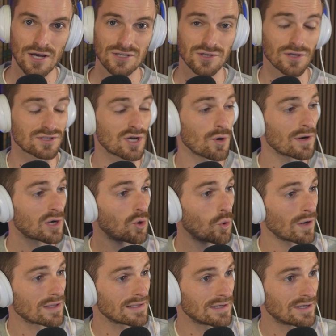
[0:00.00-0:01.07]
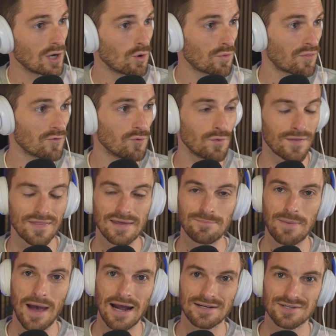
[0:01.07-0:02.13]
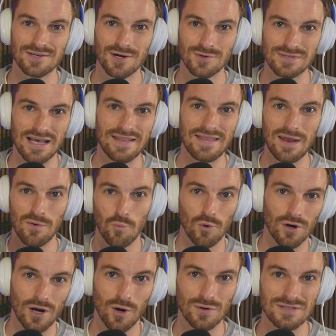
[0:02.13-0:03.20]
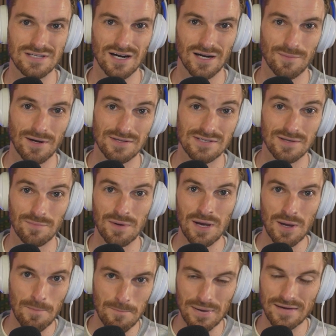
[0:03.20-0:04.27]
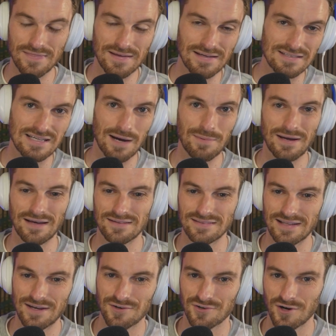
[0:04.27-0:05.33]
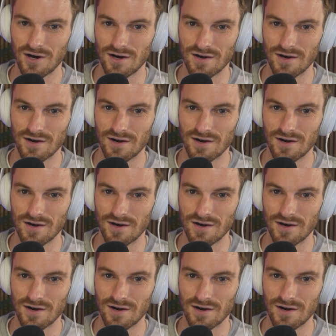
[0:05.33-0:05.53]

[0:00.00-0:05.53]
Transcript: So let's go ahead and quickly go through the patch notes, and then we'll go and talk about some big things coming later